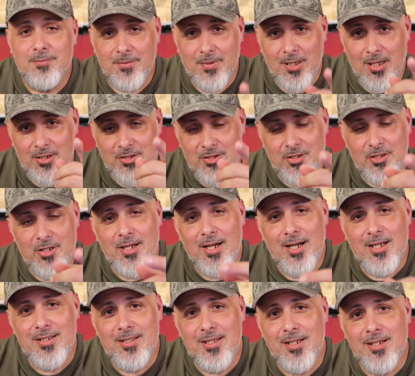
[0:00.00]
I'll see you
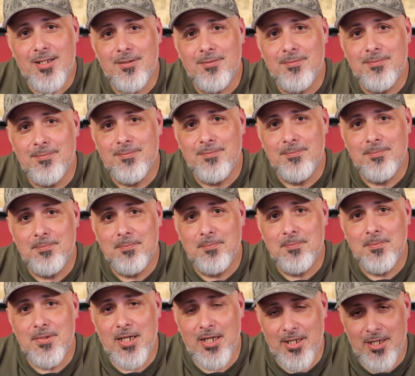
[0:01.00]
guys there.
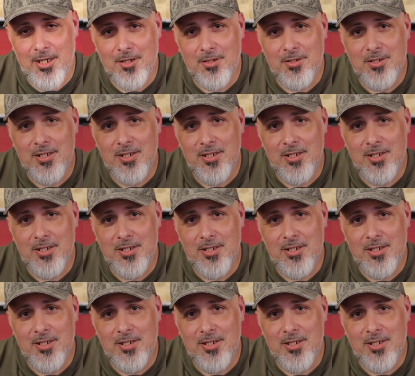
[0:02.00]
Take care. See you